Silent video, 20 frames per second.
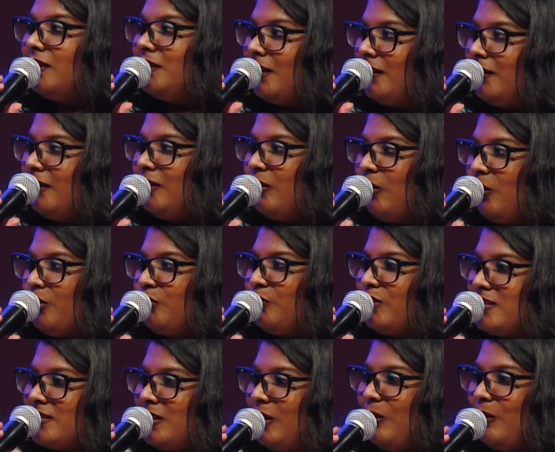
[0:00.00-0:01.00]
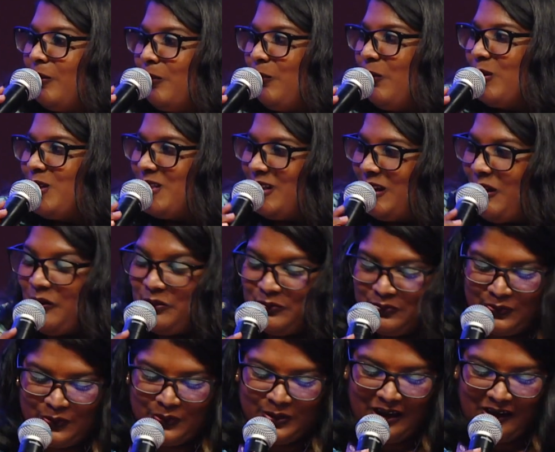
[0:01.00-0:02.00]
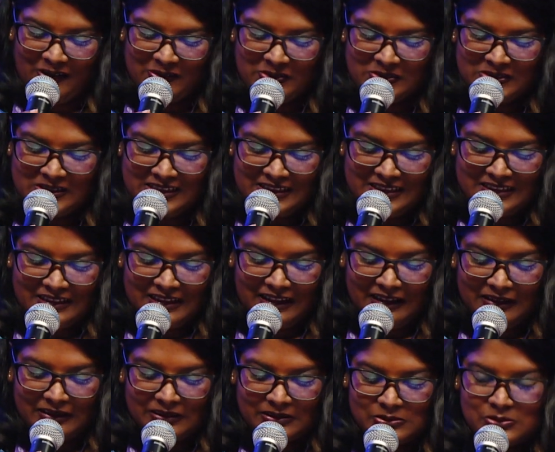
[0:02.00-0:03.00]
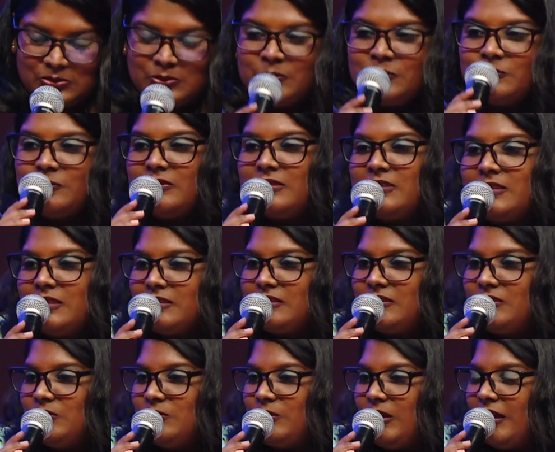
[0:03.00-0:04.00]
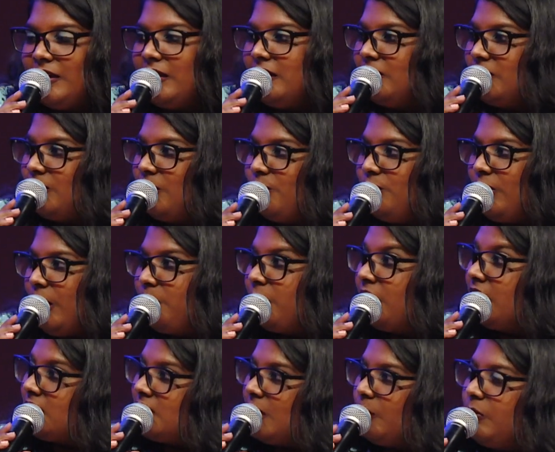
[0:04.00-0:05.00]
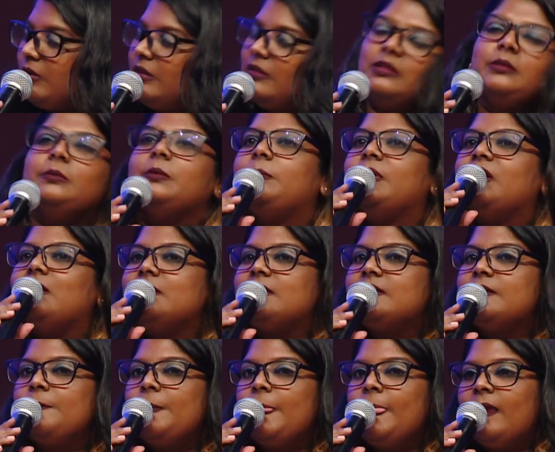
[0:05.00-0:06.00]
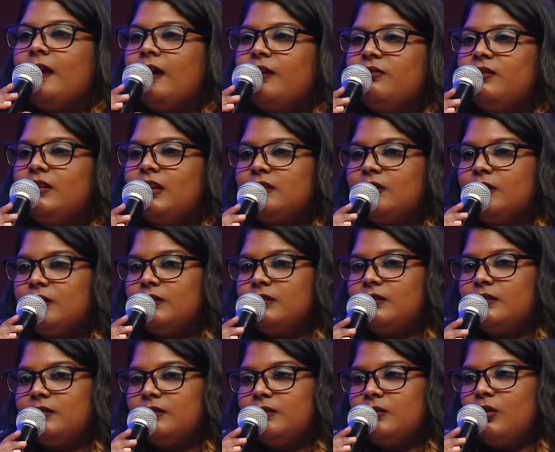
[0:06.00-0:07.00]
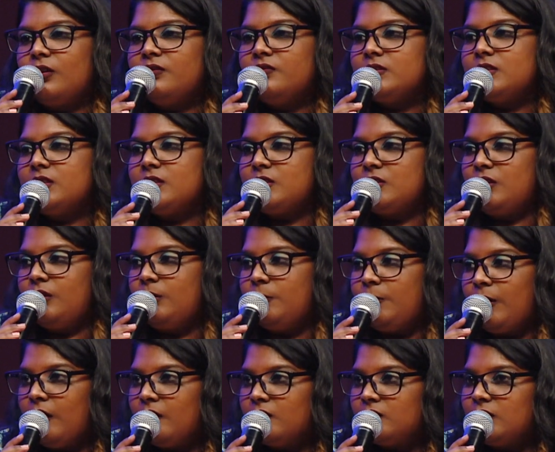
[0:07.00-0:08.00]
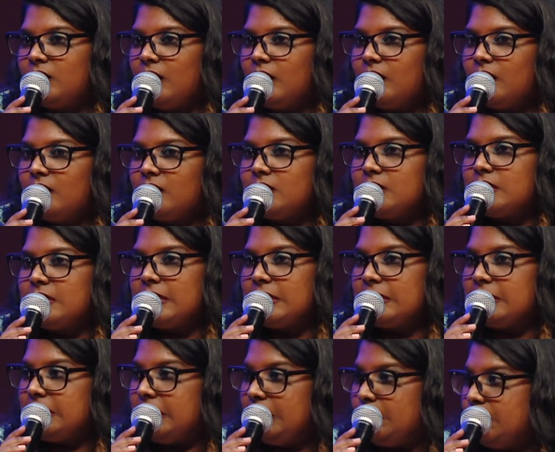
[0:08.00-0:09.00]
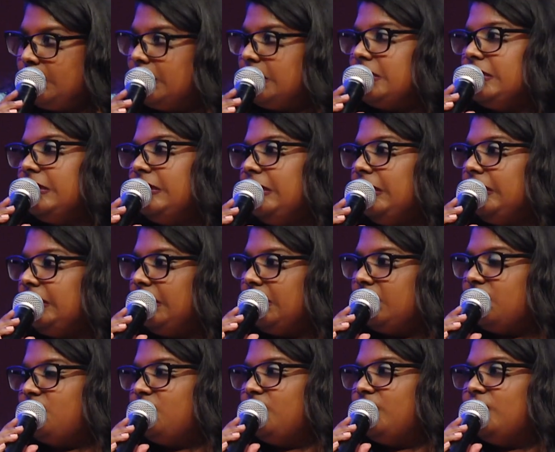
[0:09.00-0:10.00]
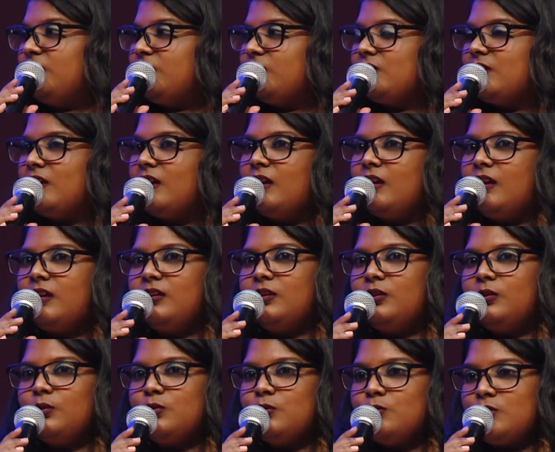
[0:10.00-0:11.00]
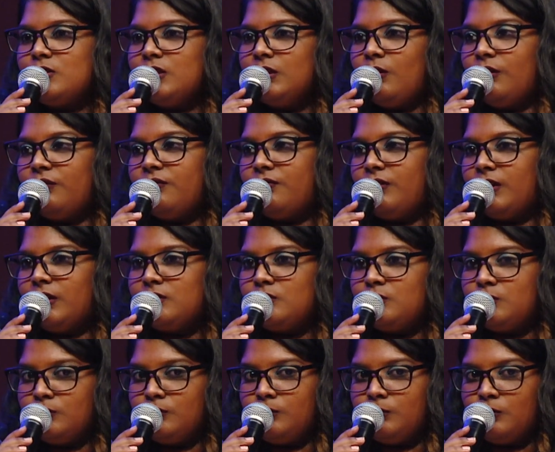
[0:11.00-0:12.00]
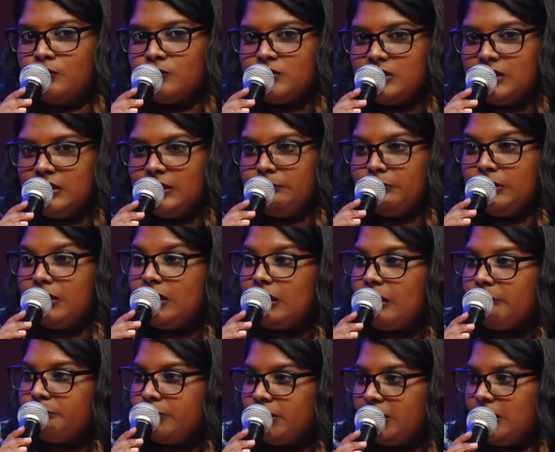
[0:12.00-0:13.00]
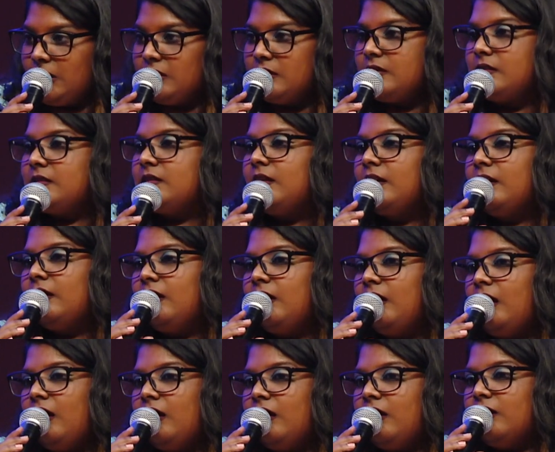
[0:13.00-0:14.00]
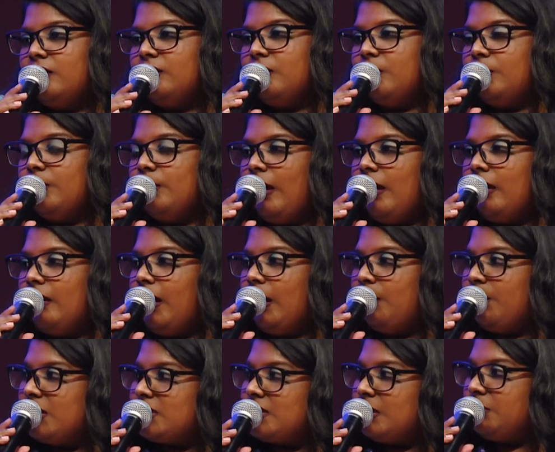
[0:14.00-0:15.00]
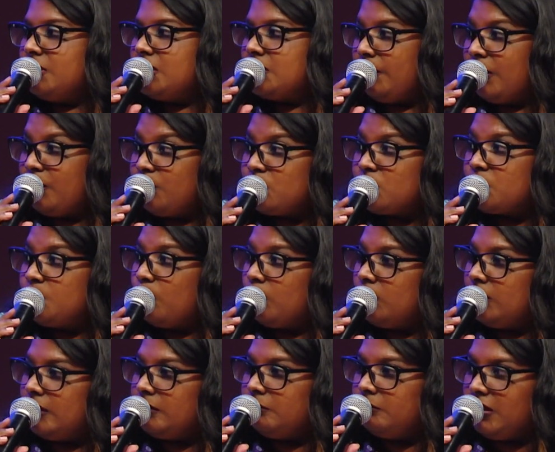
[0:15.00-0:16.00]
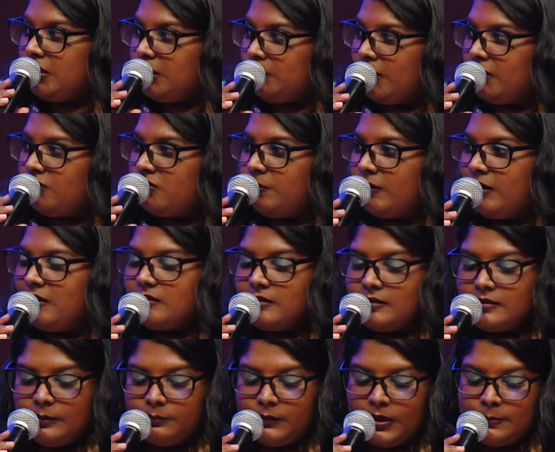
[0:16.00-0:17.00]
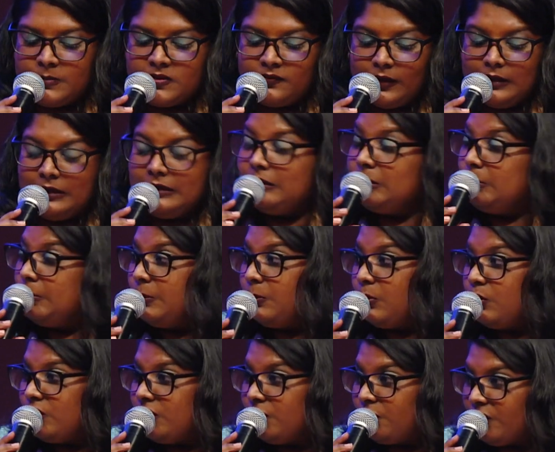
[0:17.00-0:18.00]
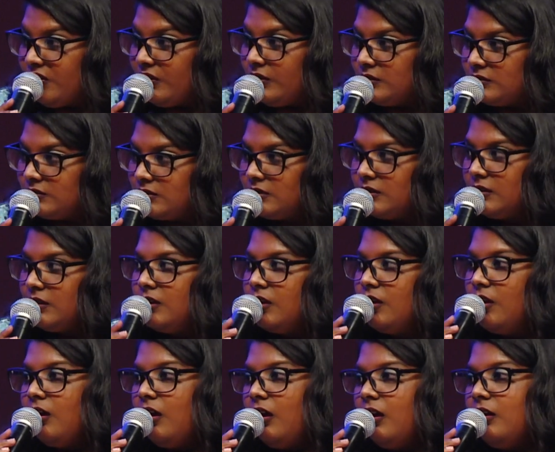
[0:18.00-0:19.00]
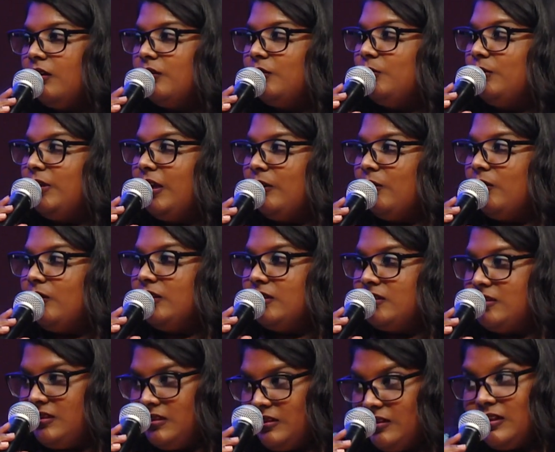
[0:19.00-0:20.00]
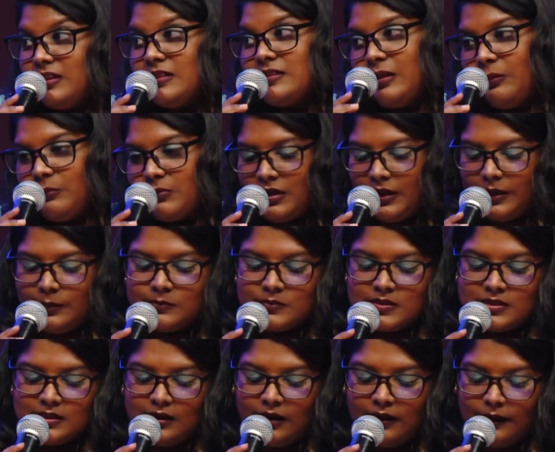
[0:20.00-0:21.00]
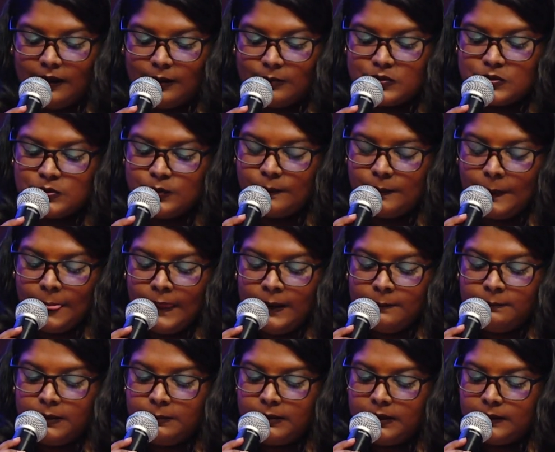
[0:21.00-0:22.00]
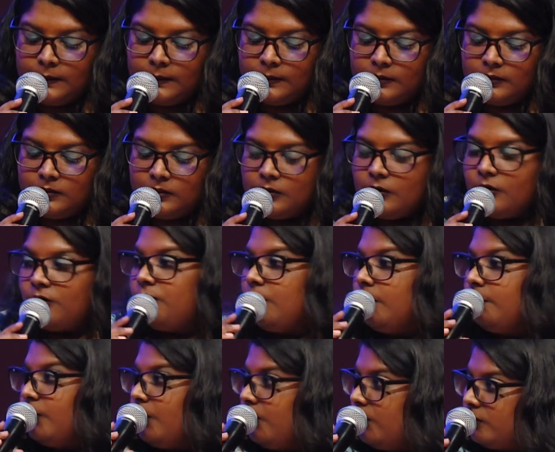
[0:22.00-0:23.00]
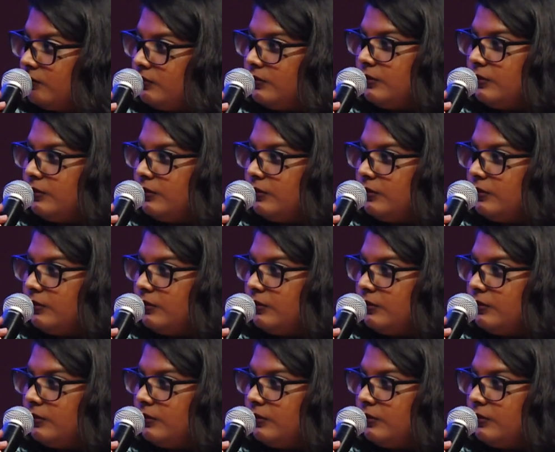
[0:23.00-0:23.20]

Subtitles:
that a lot of us are watching out for now. So just to kind of wrap this up a little bit, because I feel like the conversation about sustainability and ESG is, usually confined to mostly bigger companies. MSMEs, micro, small, and medium enterprises sometimes find it a little bit more difficult to get on this journey sometimes. So maybe, from your,